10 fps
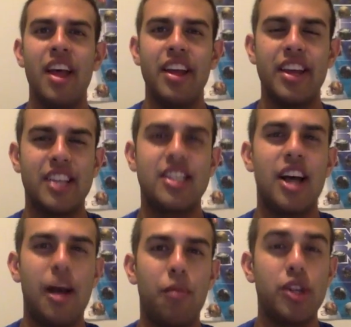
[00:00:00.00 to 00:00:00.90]
Yes,
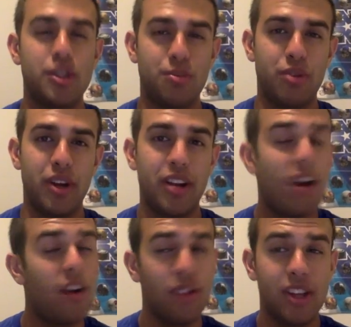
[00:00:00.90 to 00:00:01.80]
I'm whispering
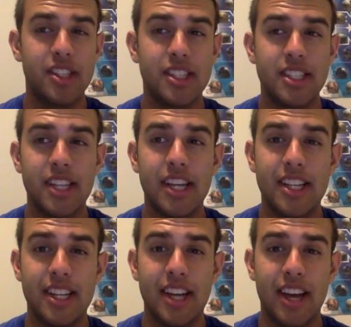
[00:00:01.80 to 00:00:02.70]
not only because it's late in
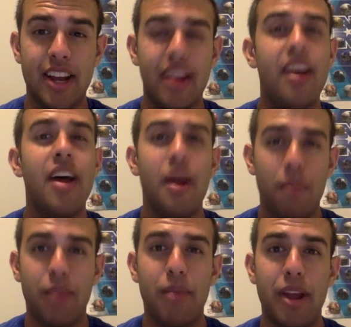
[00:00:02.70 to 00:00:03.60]
the night, but
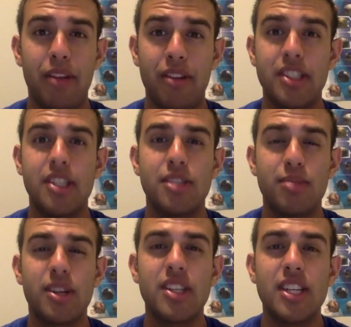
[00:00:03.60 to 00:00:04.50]
the main reason is
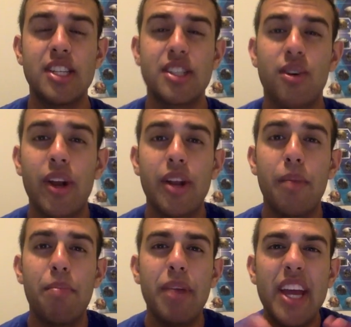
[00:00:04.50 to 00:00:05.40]
because it's going to
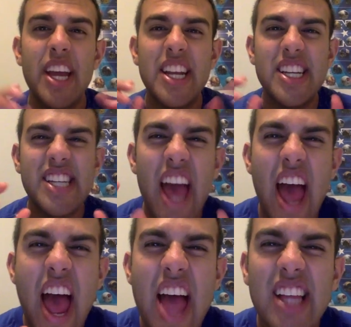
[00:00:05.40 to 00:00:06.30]
be
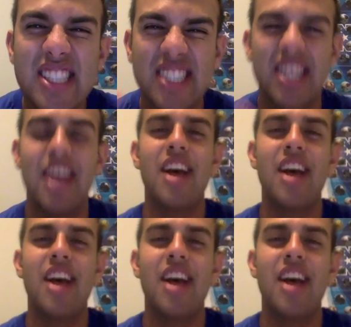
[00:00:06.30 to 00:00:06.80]
intense.